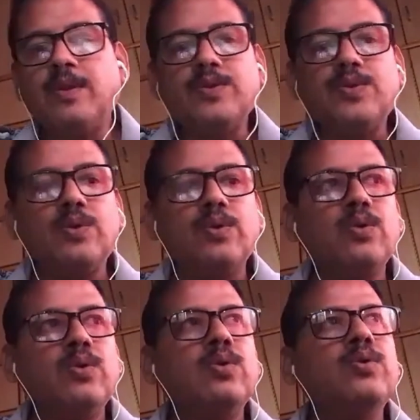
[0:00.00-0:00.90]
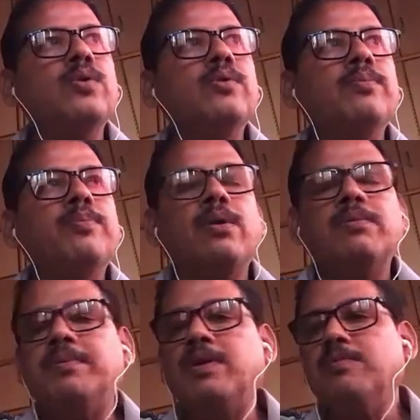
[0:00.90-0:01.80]
So
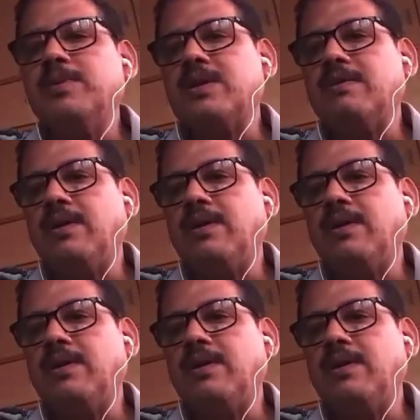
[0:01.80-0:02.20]
probably you must have